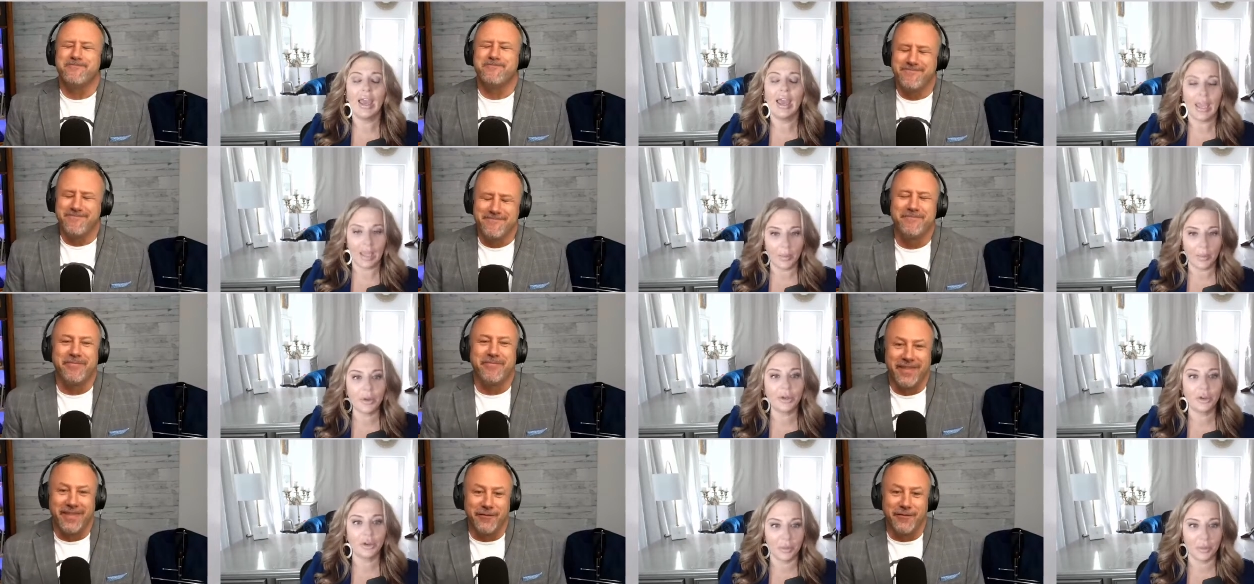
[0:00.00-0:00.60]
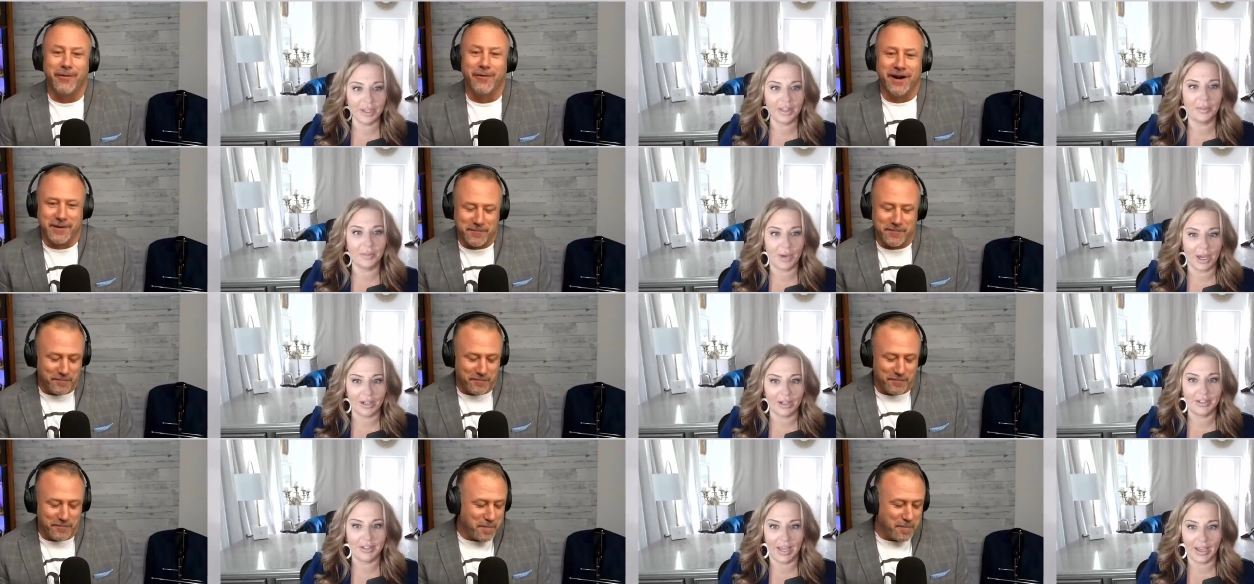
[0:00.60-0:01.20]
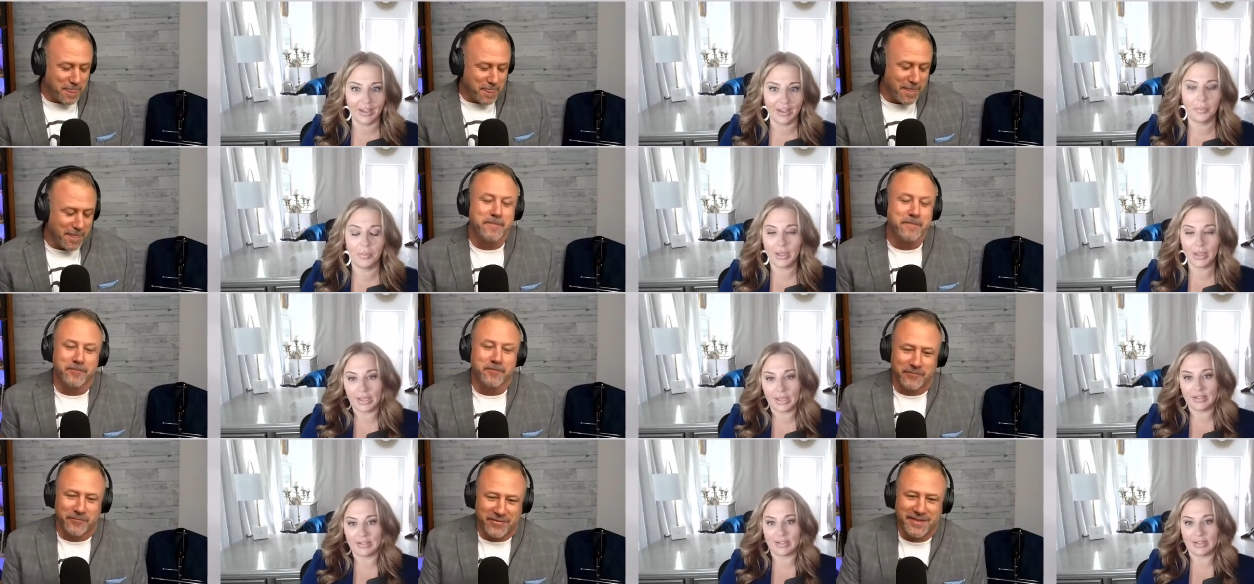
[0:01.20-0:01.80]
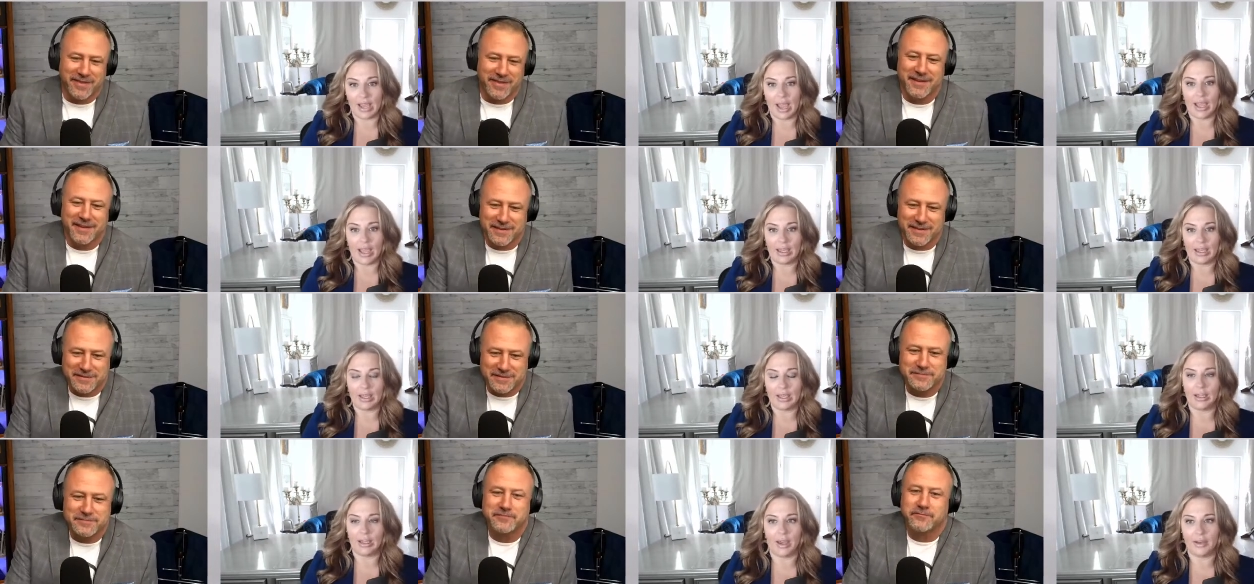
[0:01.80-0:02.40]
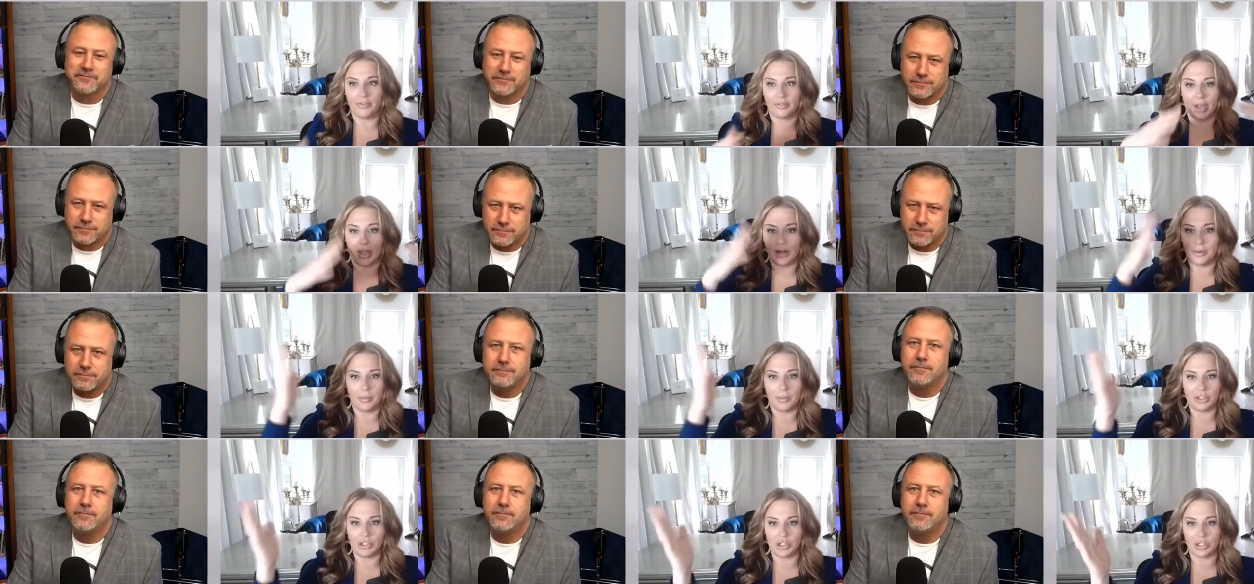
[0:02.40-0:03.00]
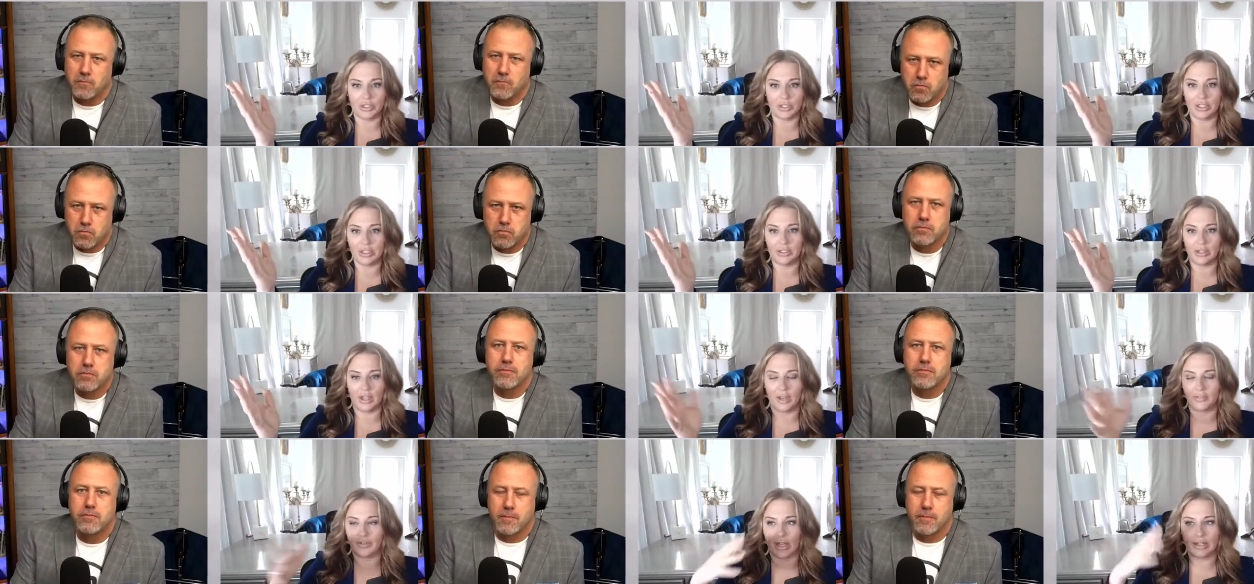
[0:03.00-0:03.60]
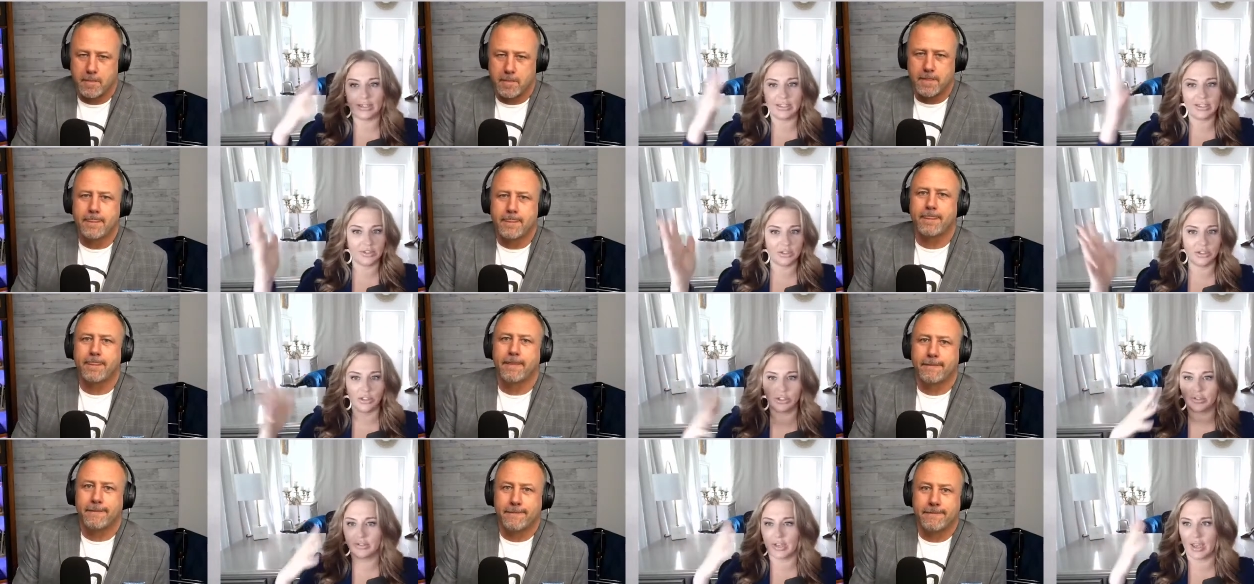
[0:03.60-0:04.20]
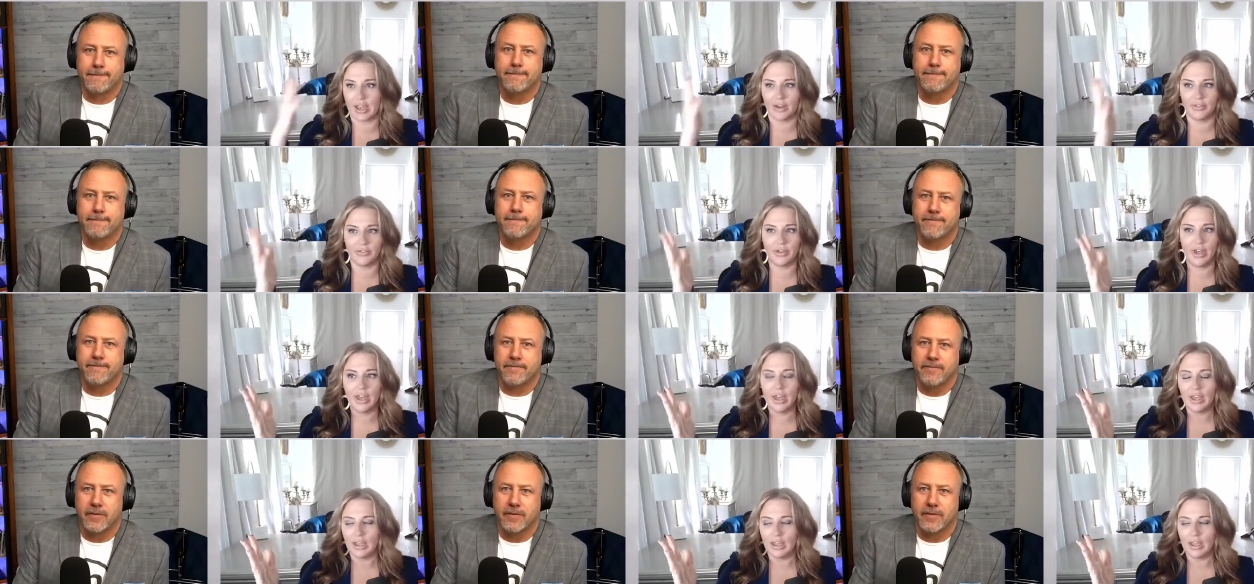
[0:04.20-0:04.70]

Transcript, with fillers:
Speaker 1: Amber, right. you're being the bottleneck because I get I've got a majillion, I've got listeners, I have,